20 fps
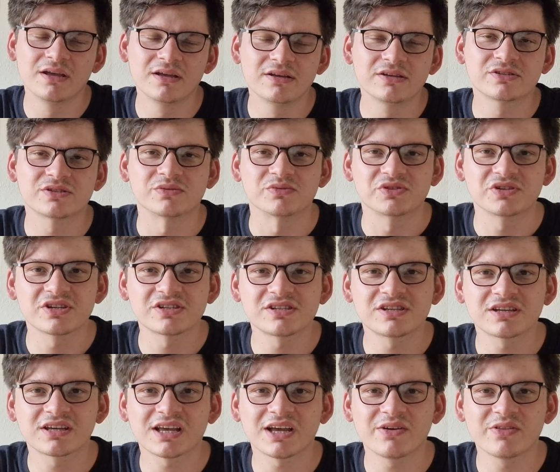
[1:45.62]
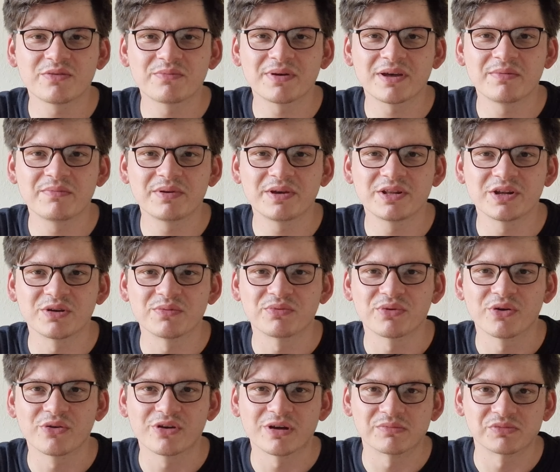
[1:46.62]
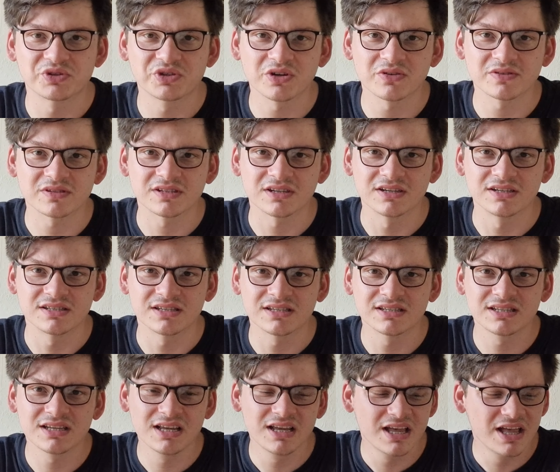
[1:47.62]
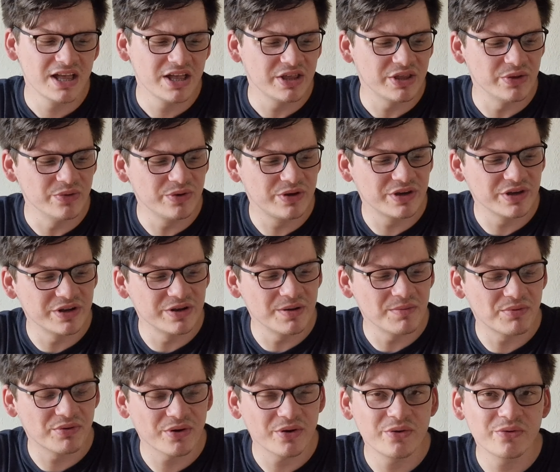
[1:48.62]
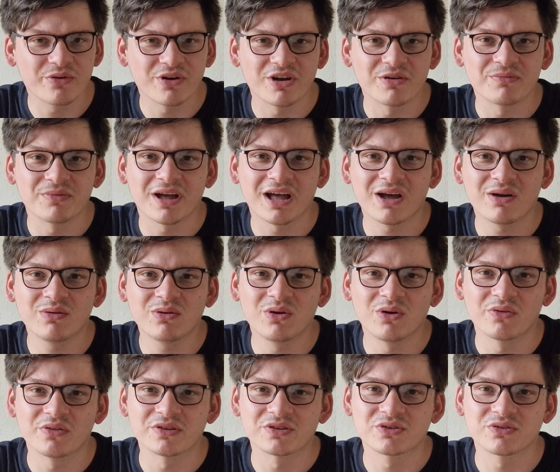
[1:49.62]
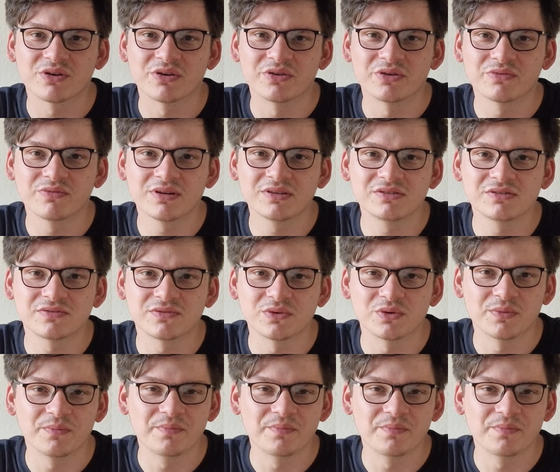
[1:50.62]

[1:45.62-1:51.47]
So just like how the Bambino programs shot sizes, you can program how long this grinder runs for.